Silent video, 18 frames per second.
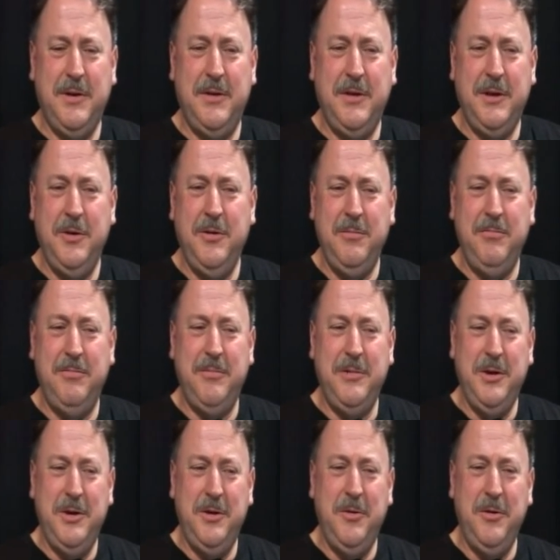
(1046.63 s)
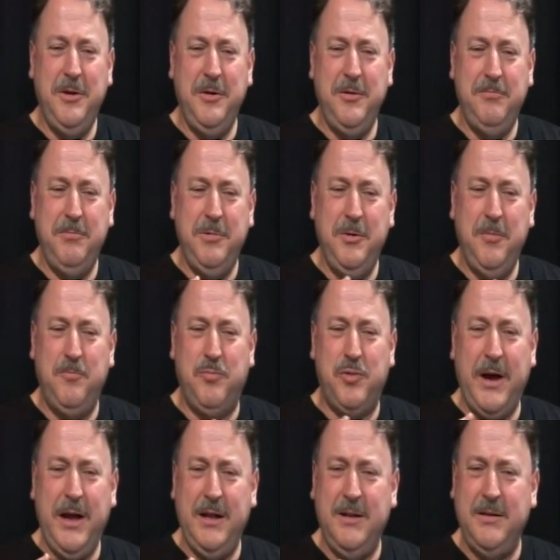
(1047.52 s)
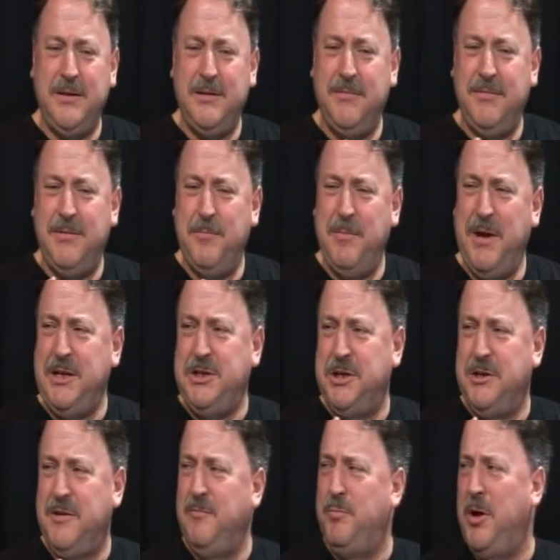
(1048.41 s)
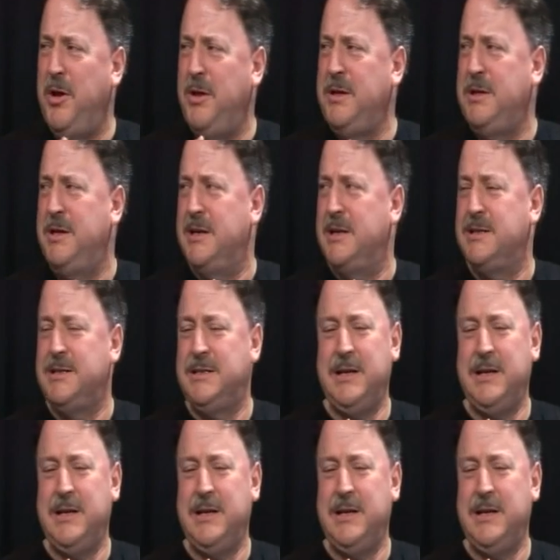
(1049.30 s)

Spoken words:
you break the magic of politics.